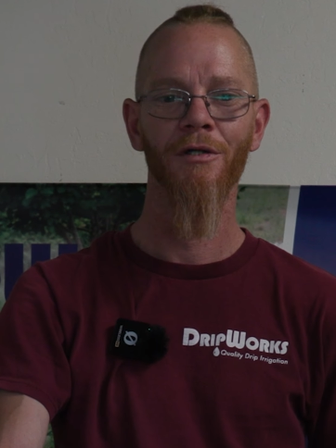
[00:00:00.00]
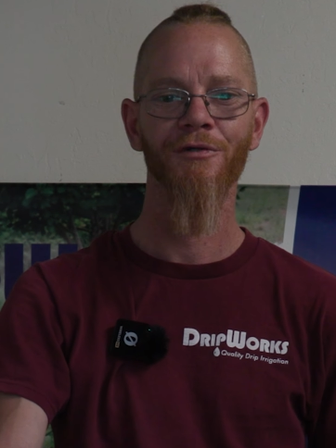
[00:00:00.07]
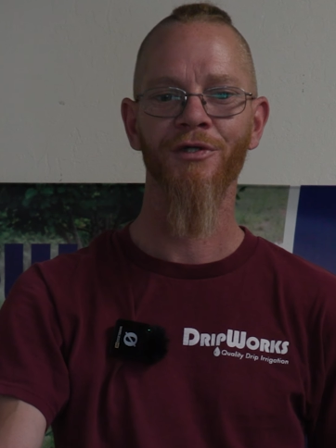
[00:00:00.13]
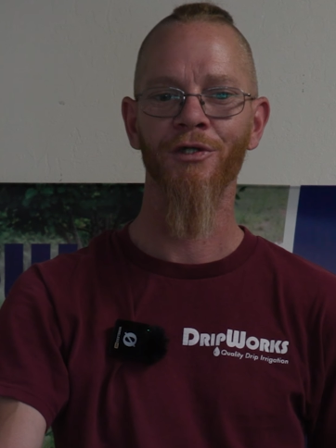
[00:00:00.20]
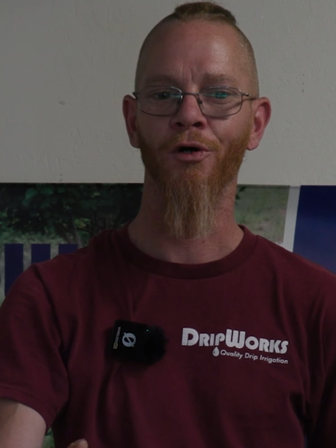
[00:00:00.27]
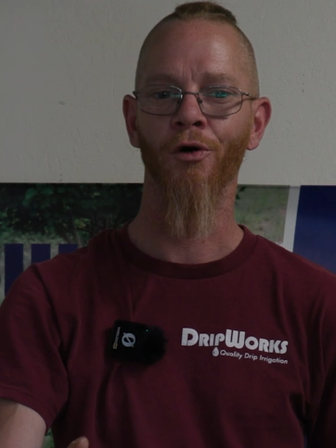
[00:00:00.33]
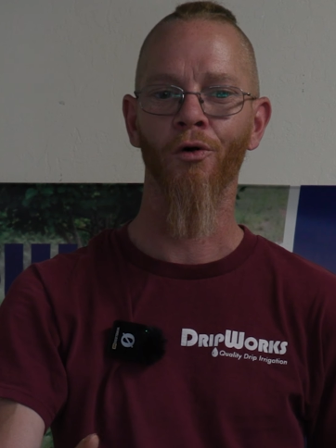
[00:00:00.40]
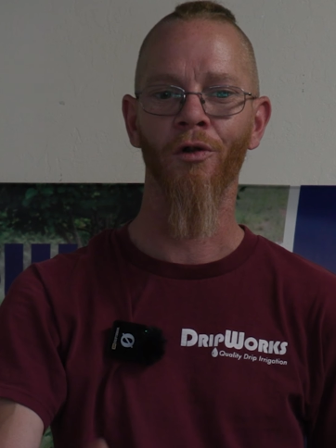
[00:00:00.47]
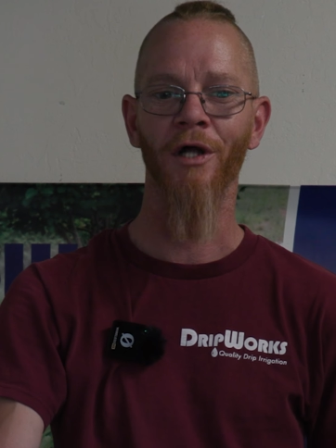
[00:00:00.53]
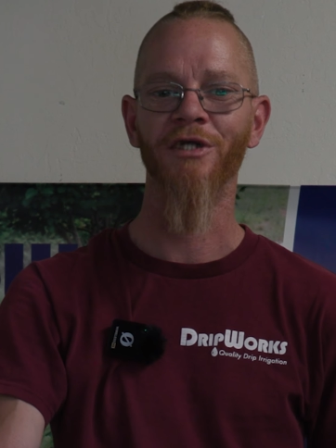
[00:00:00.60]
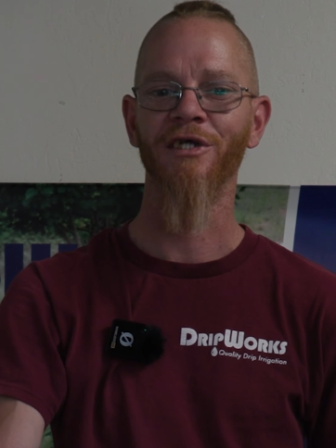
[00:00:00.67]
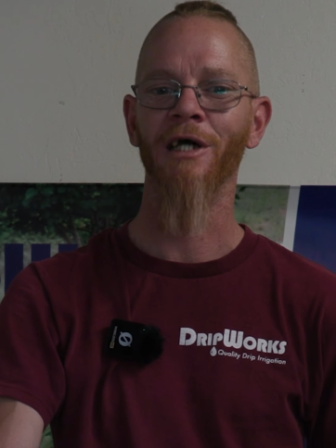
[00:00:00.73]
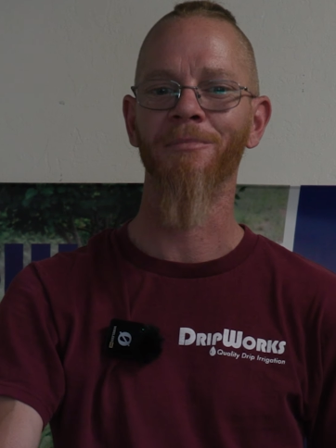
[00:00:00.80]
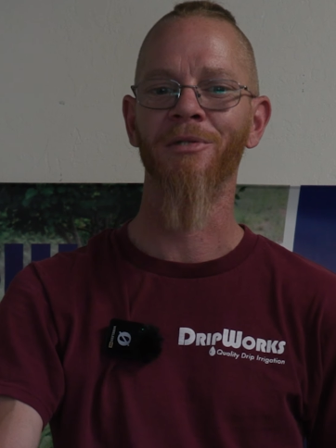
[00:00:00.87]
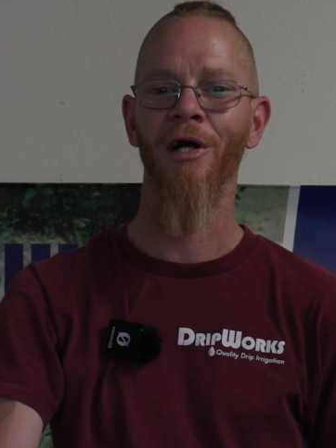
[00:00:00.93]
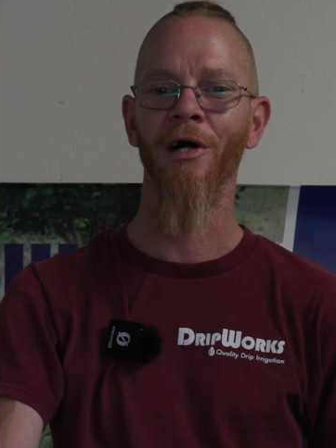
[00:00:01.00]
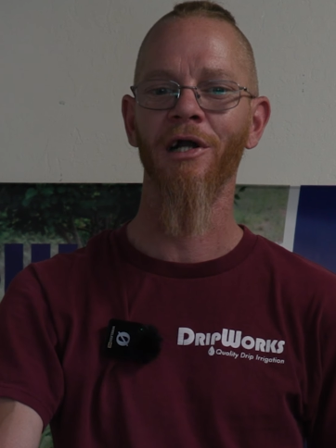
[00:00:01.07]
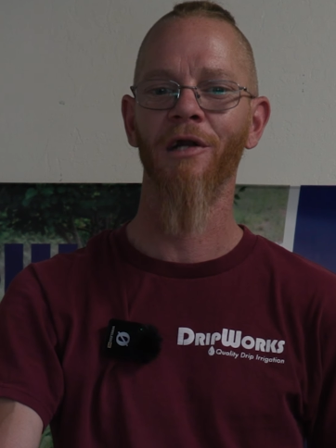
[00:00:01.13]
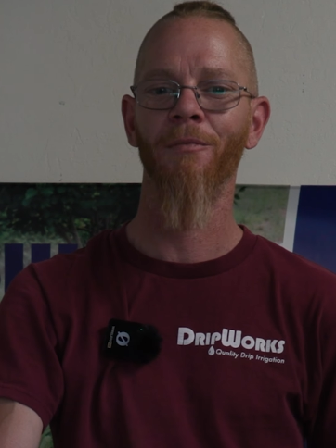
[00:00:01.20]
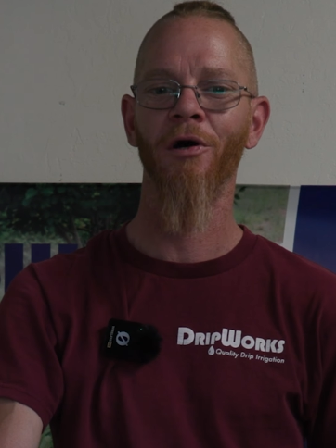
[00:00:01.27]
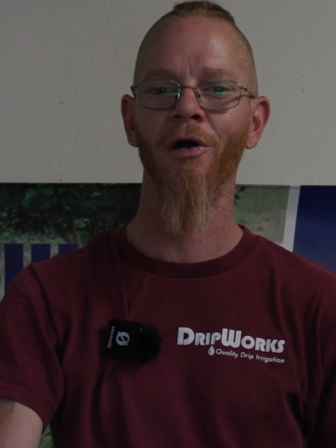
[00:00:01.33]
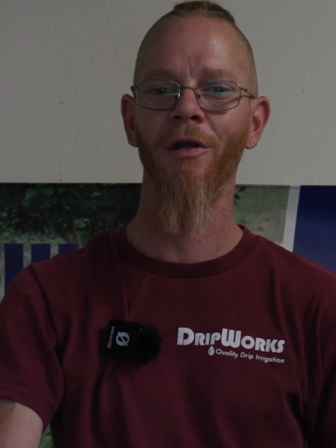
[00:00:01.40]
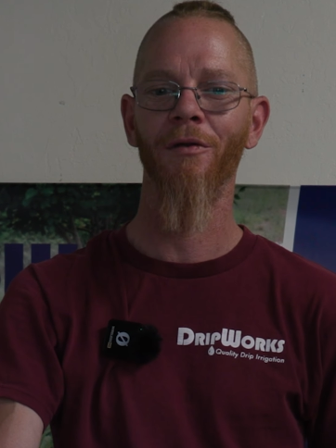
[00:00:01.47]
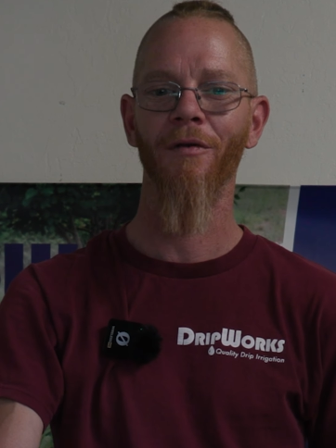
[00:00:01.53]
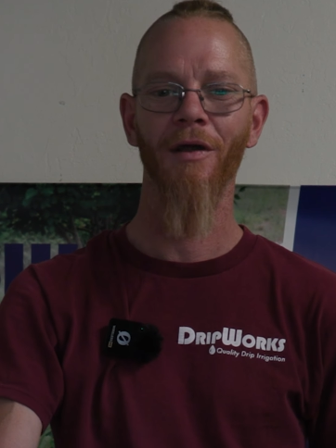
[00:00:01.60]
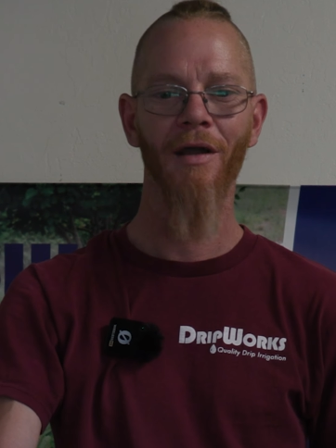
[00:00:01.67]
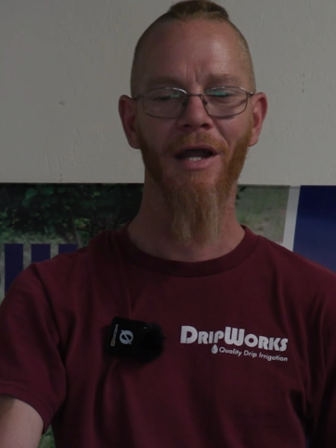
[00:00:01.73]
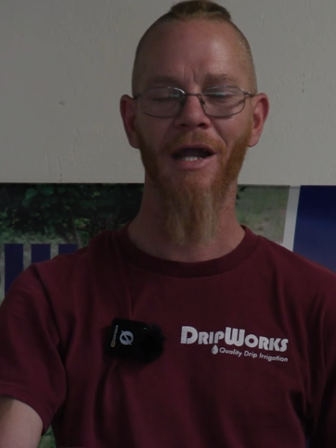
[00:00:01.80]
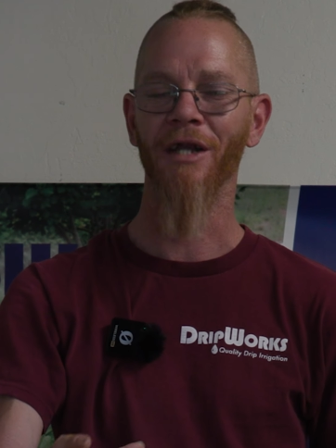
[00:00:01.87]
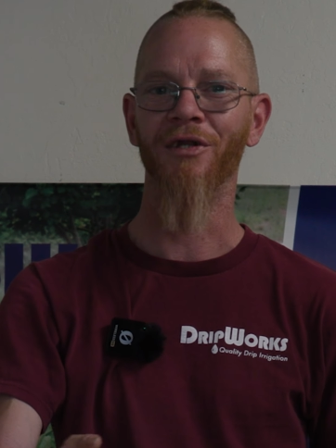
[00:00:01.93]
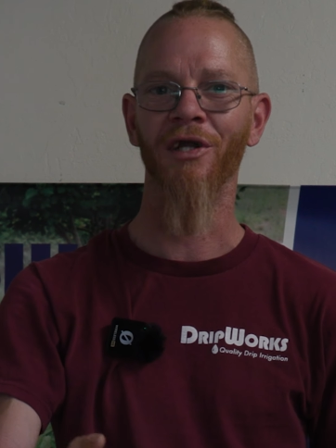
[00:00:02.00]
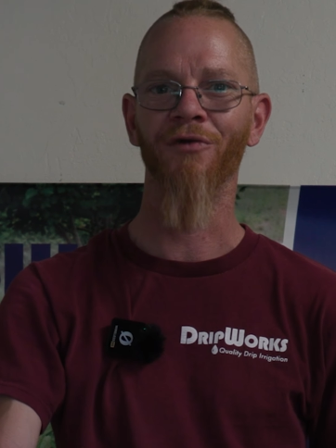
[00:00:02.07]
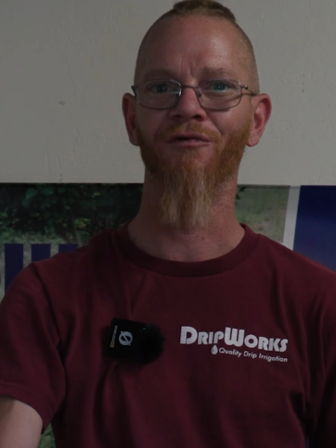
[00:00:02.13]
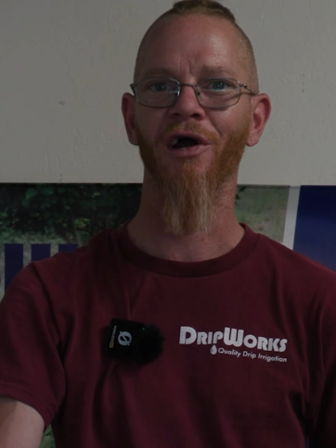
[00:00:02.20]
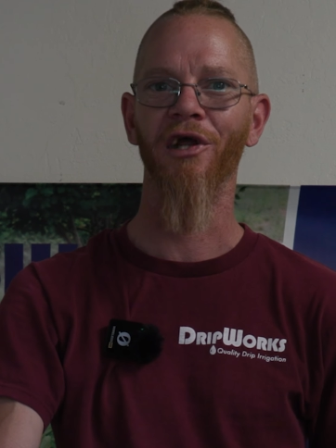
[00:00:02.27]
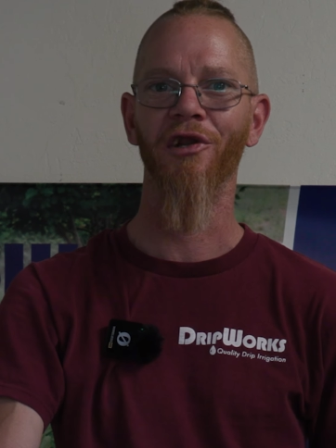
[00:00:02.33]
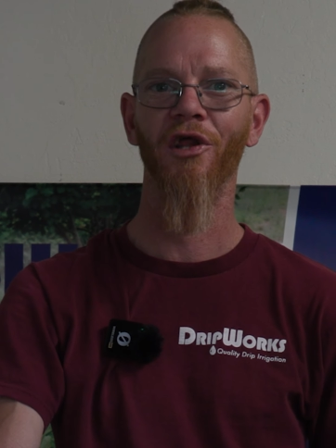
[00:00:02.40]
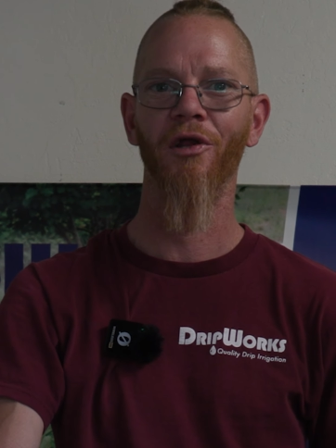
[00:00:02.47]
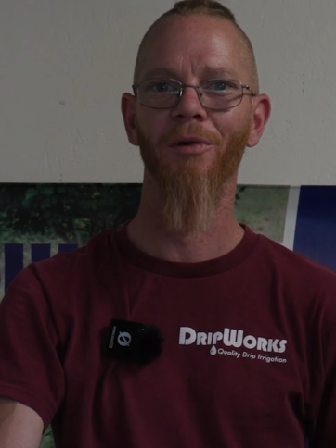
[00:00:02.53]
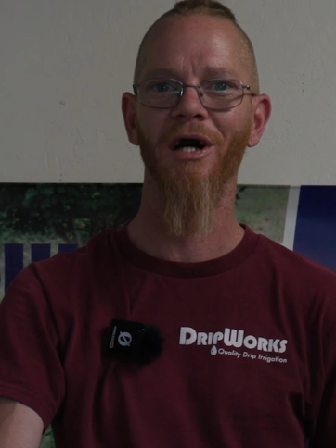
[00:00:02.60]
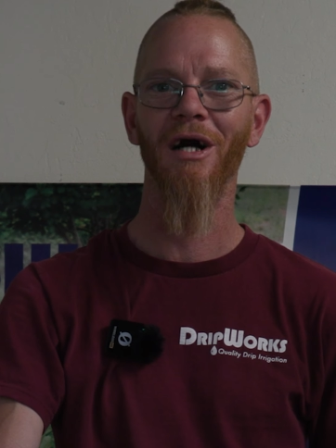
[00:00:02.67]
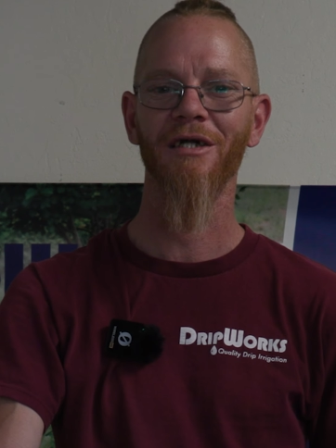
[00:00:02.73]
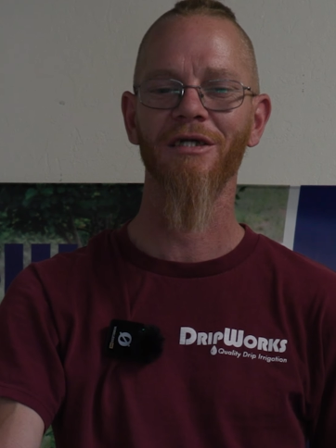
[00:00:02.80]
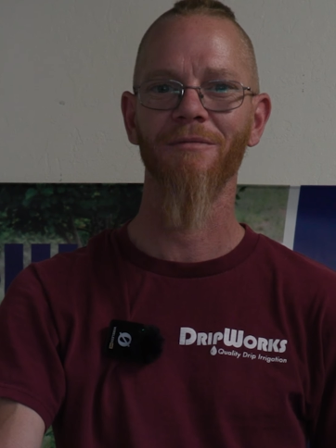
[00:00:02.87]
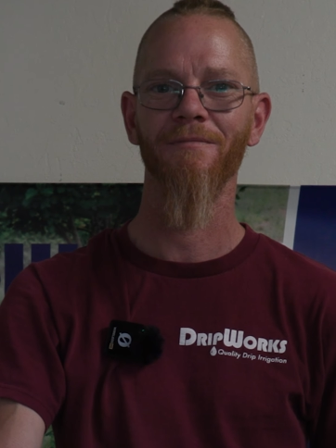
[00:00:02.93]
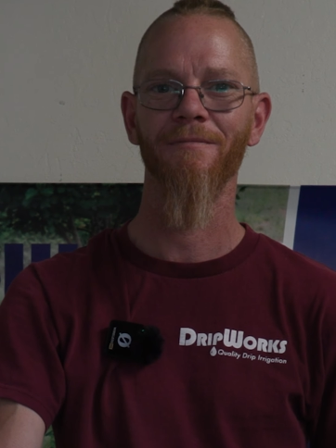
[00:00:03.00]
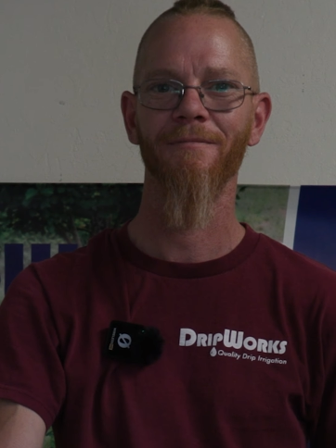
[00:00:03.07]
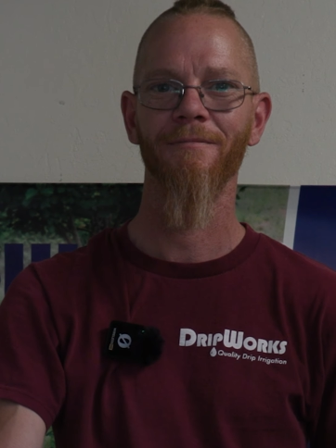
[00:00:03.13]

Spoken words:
So let's stop talking about it and dig right into the box.